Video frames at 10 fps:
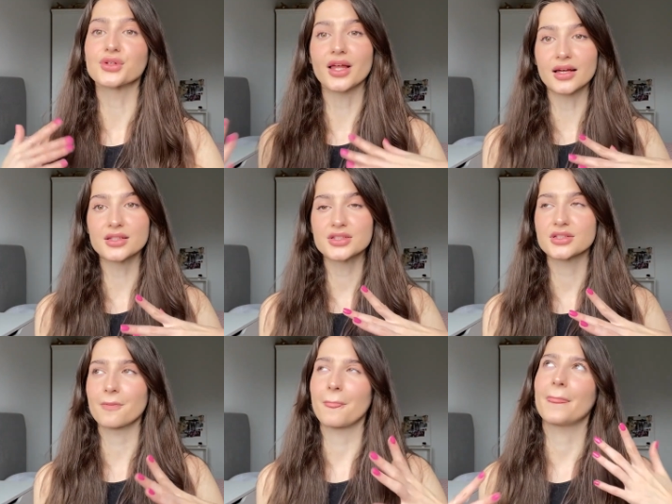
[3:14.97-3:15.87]
lunch.
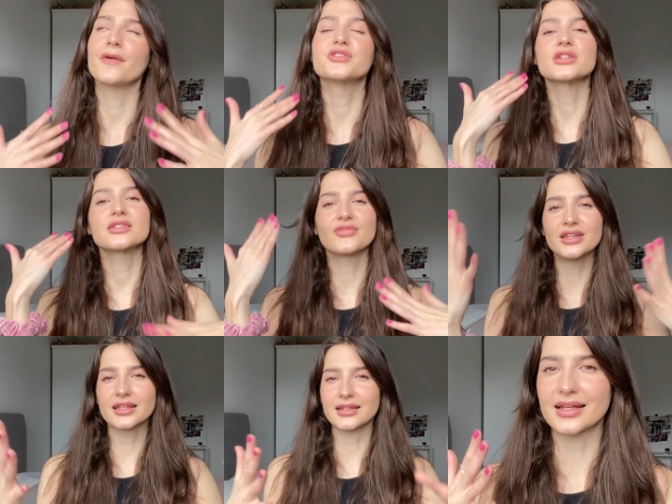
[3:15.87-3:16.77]
If she's feeling like